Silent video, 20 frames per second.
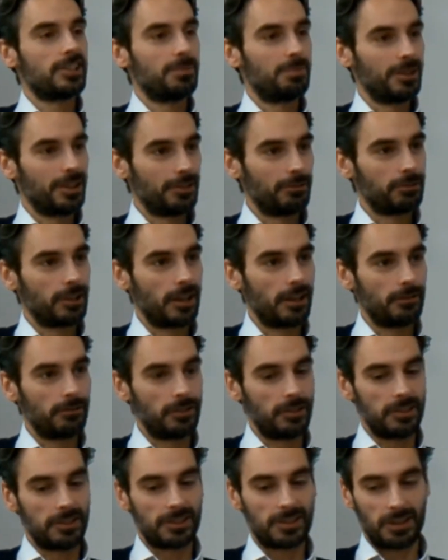to be of
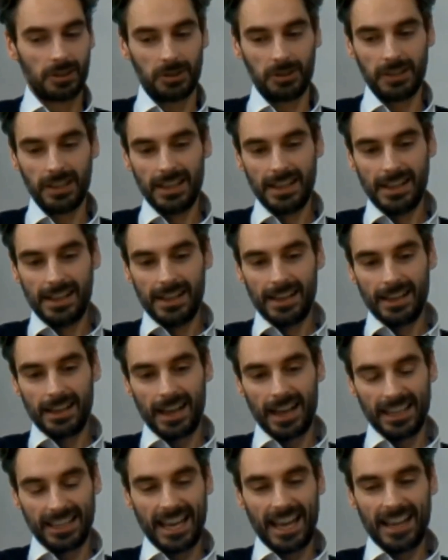relevance. So,
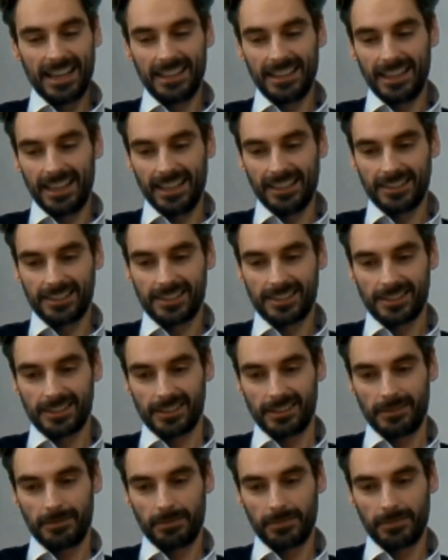again, it's